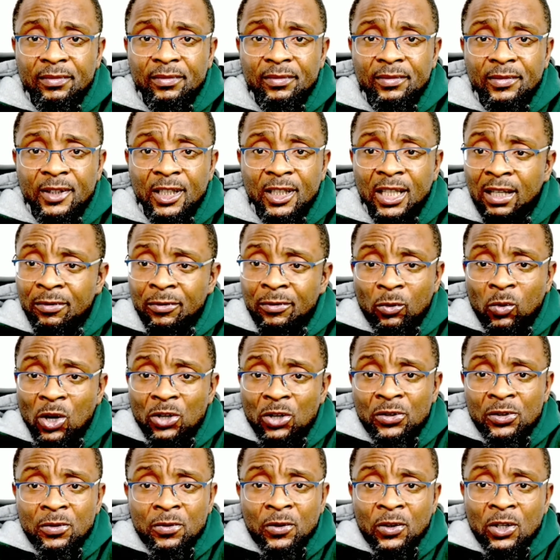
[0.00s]
if it
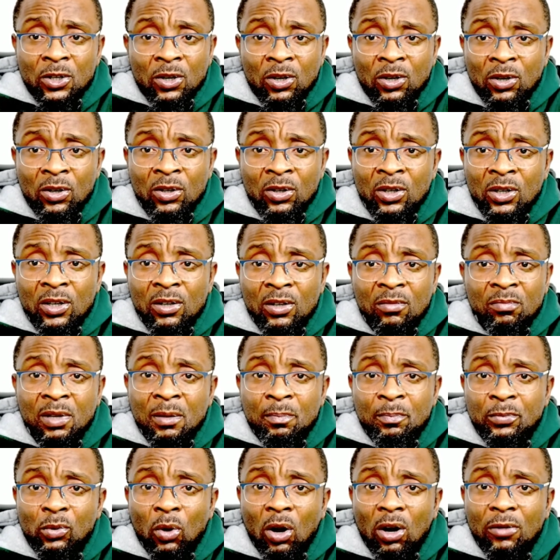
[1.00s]
was for
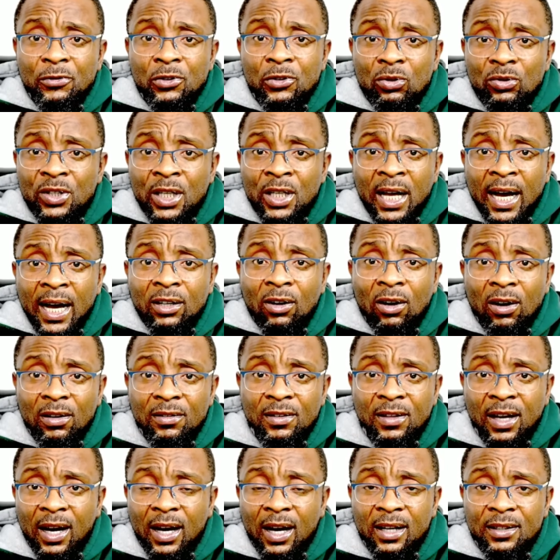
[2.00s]
people of today and all
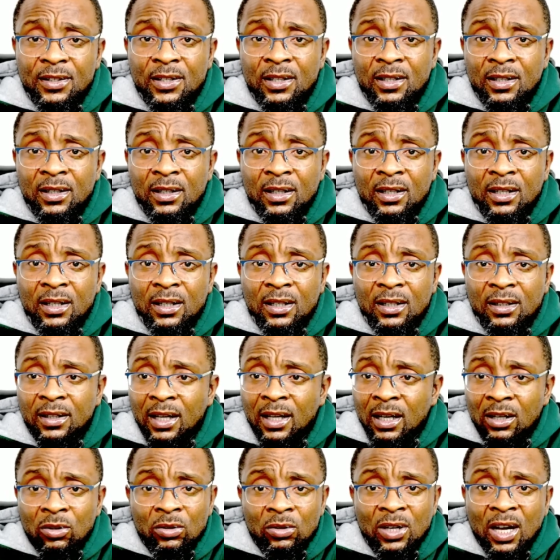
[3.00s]
that. They
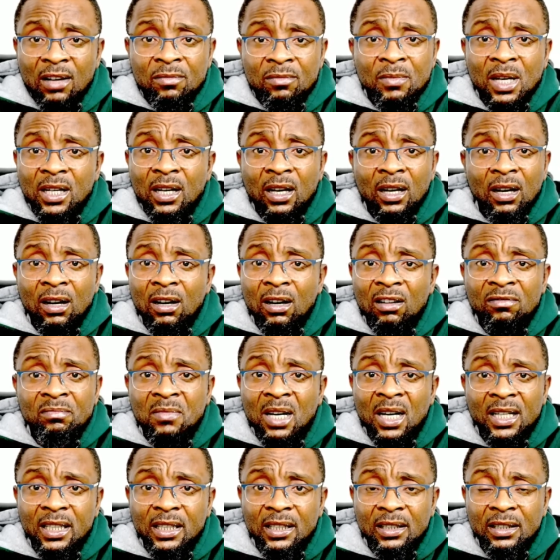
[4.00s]
could have made a lot of
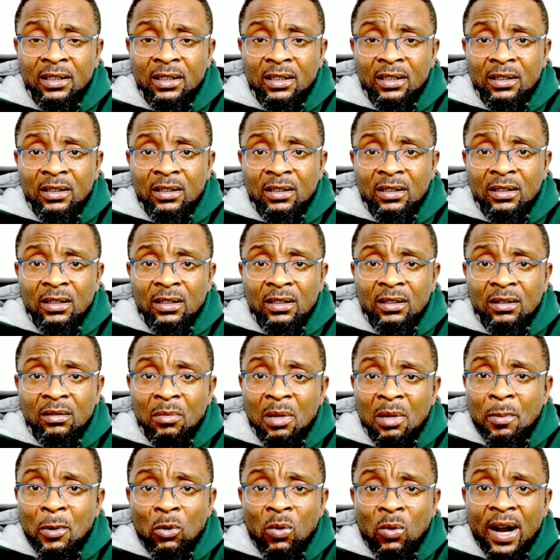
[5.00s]
money.
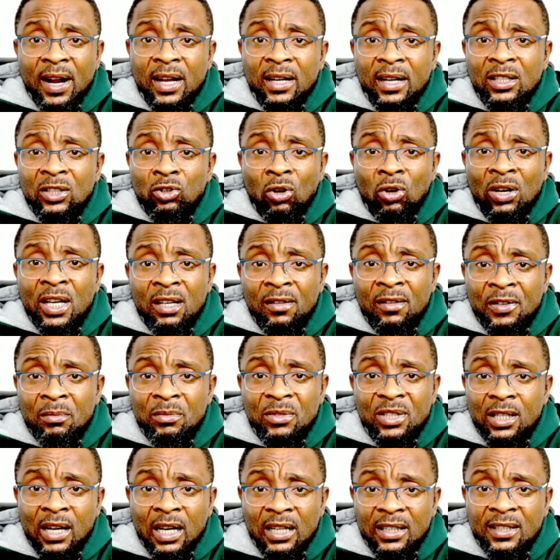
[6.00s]
People were ready to give him
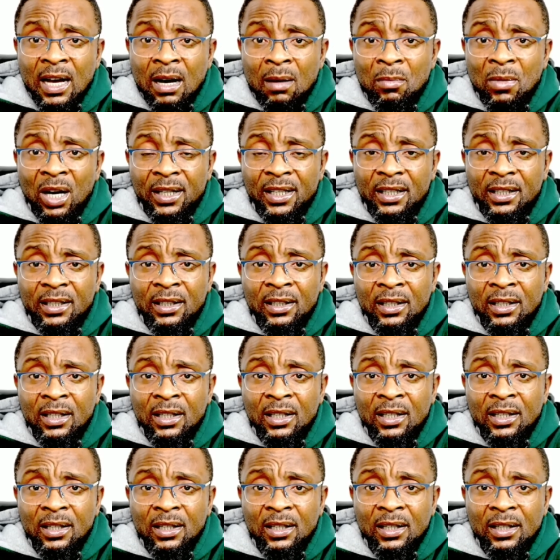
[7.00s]
their money.
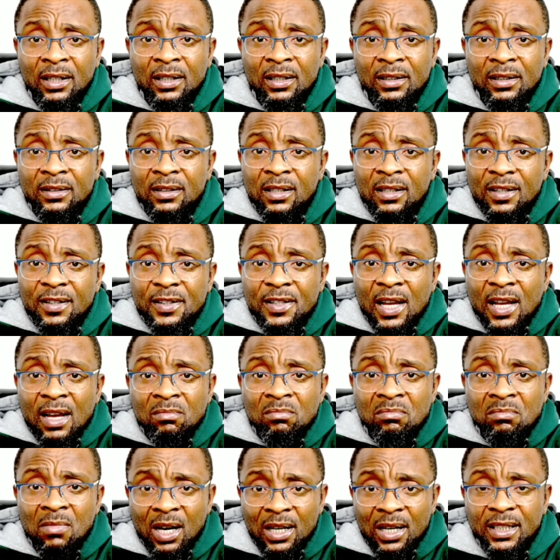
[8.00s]
The same
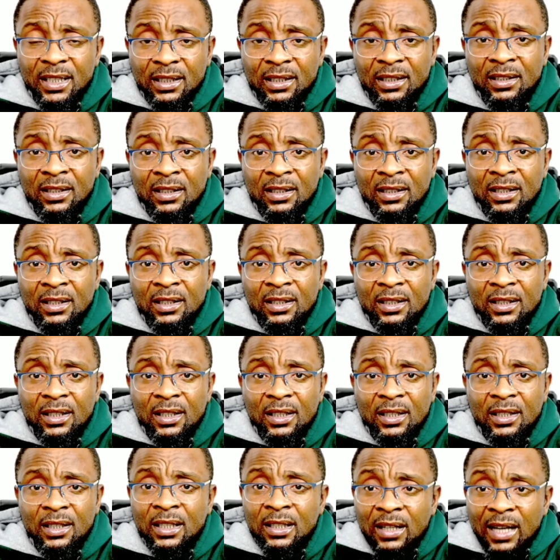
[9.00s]
money
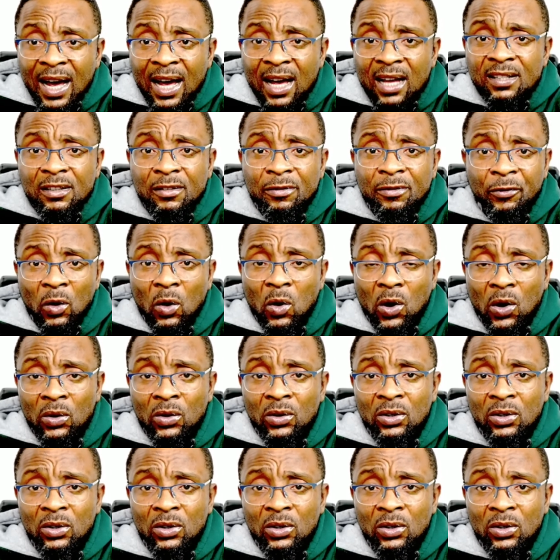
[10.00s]
he asked for